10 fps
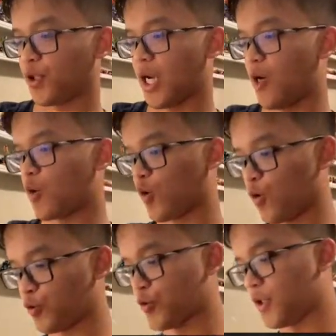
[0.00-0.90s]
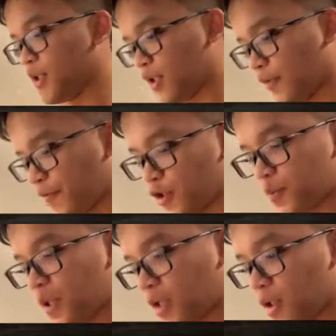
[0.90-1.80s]
Hellcore Ultra, our
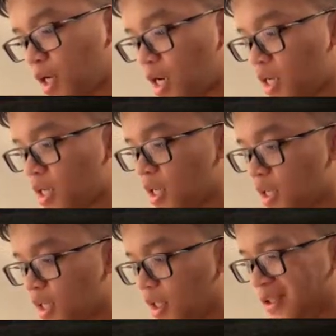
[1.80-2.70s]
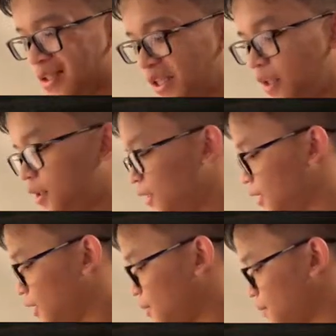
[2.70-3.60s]
first Bakugan Elite in
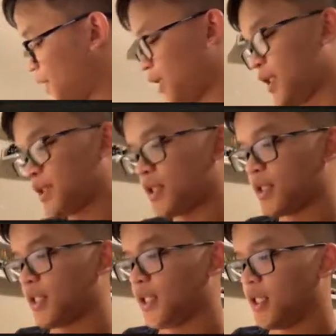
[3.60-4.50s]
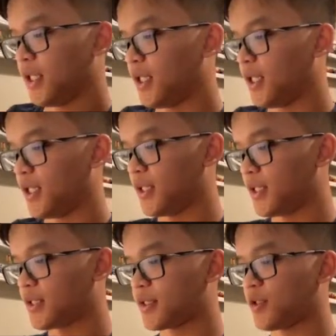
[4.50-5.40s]
this box.
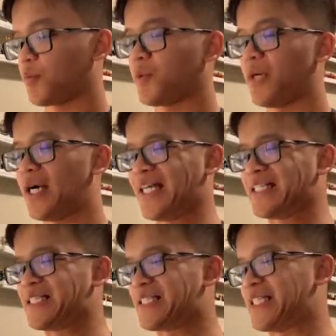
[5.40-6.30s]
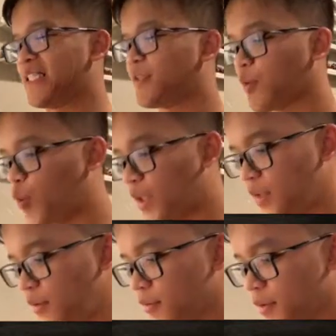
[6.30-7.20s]
This is going to be my 6th one